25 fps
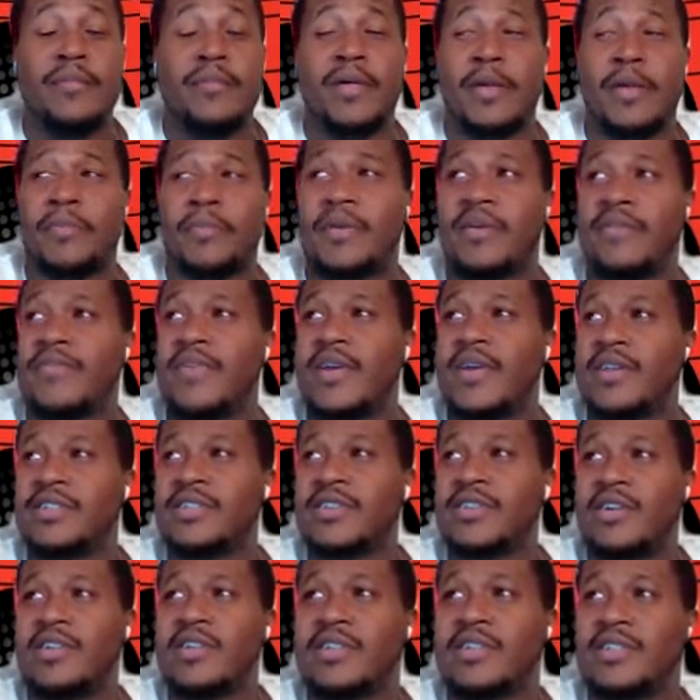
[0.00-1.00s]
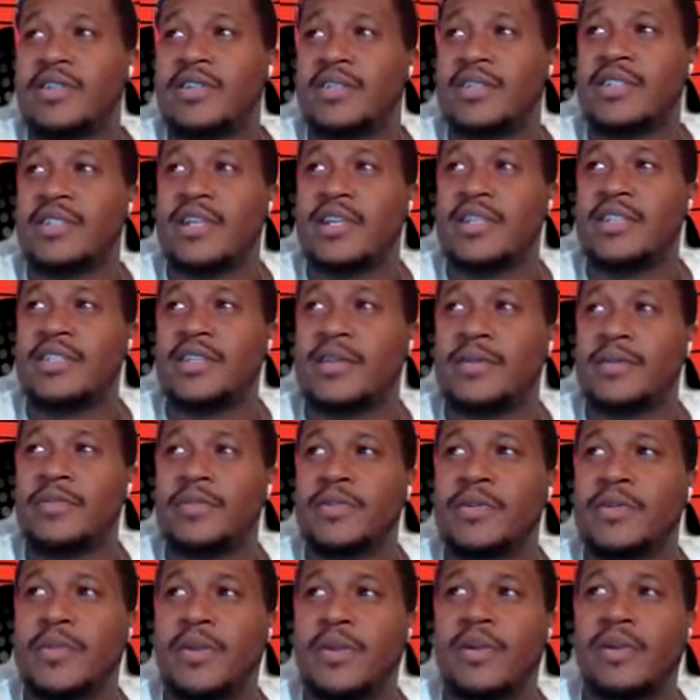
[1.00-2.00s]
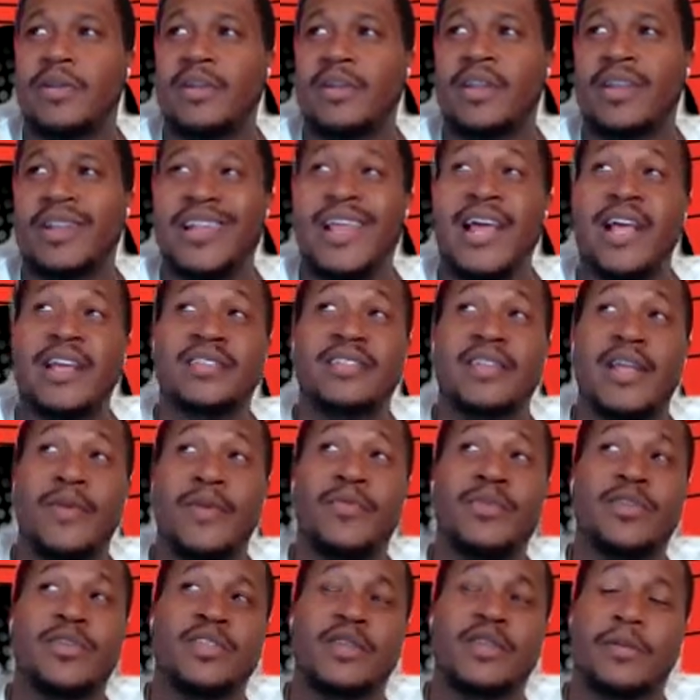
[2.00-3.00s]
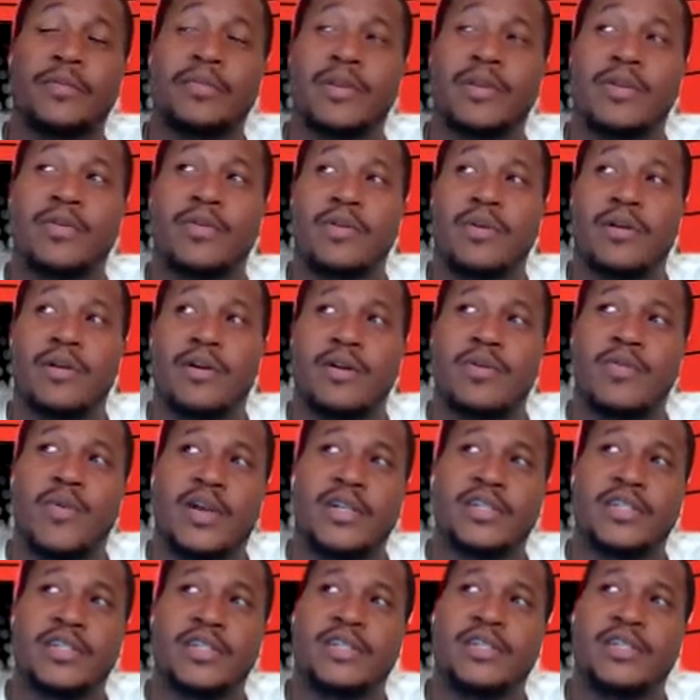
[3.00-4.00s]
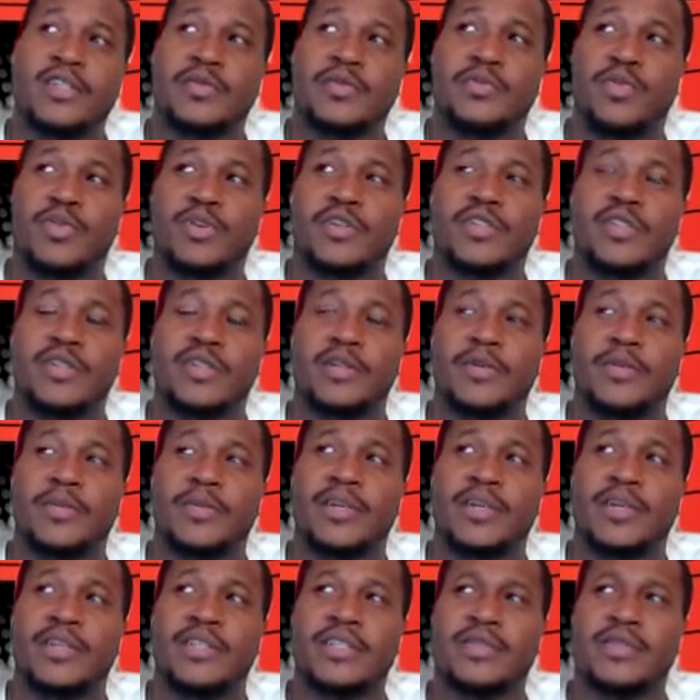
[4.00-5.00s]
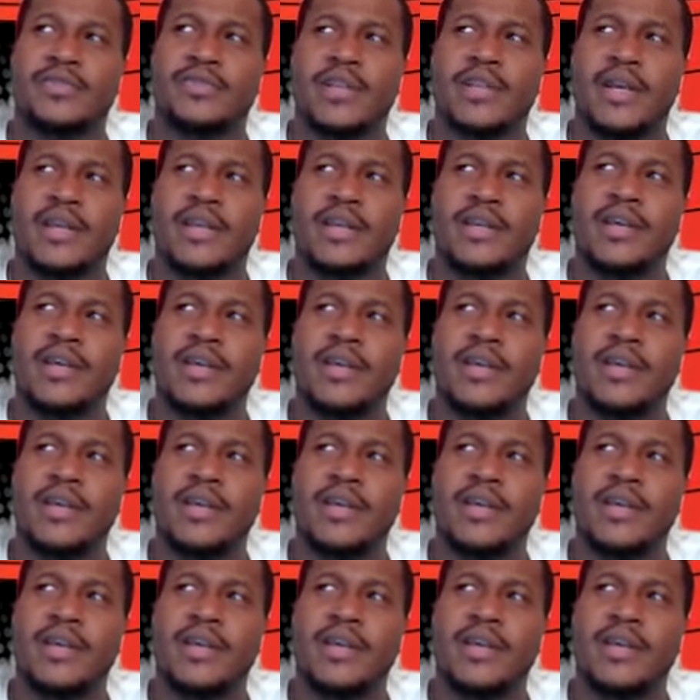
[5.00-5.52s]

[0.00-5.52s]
Like Big Facts said something to me earlier. And last night we was sitting there watching the Sports Center, man. She was like,